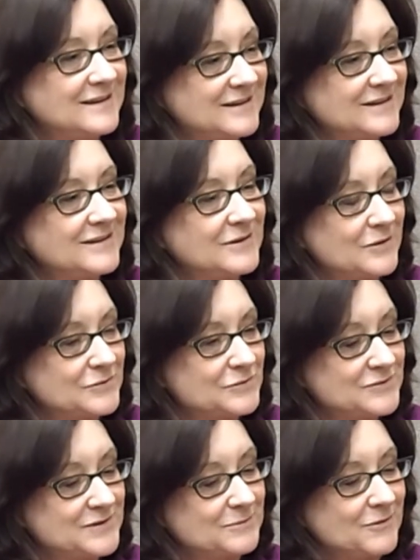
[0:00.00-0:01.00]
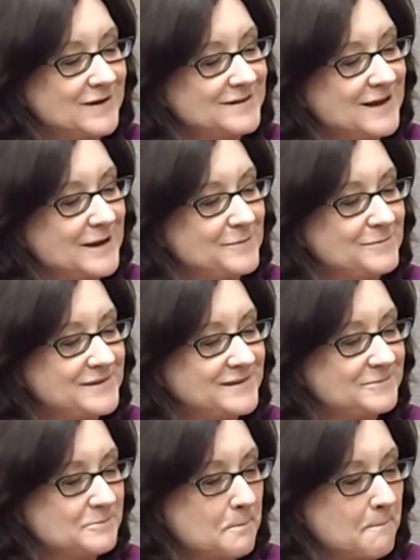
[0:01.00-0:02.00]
And those were some great times.